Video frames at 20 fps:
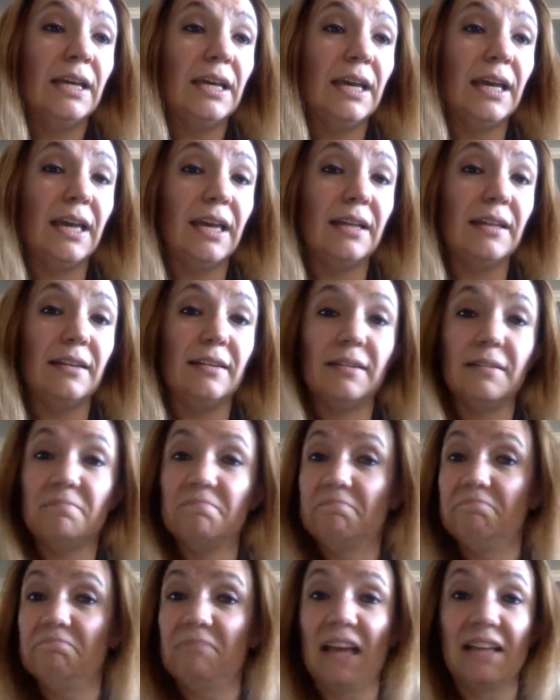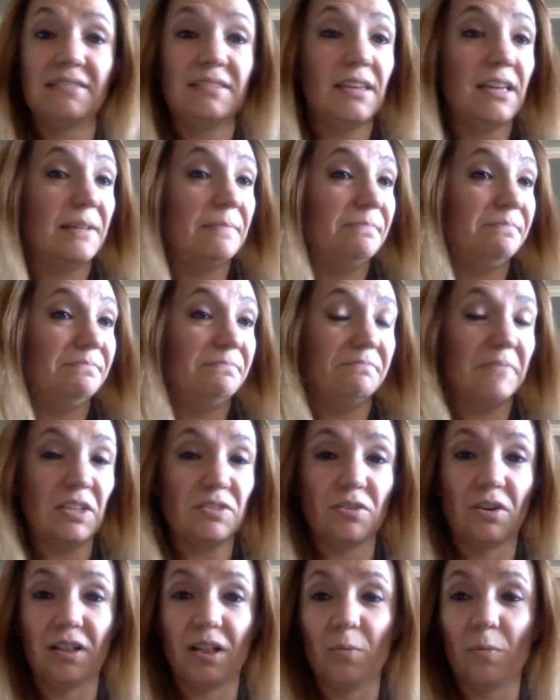And that's it.
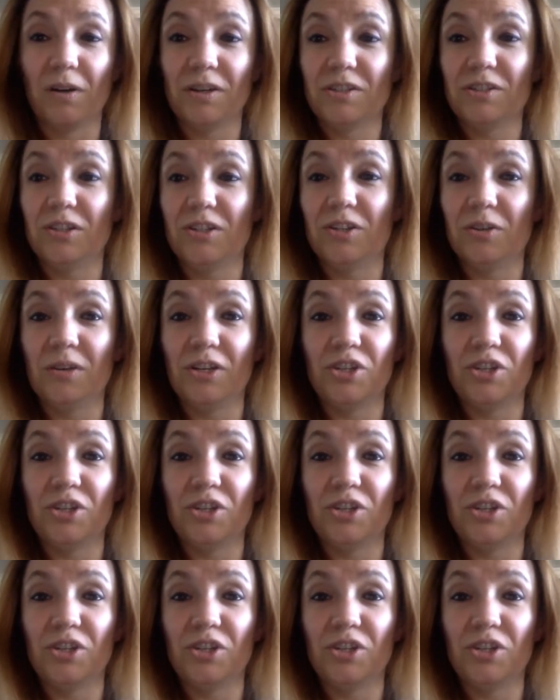That's all I want us to do.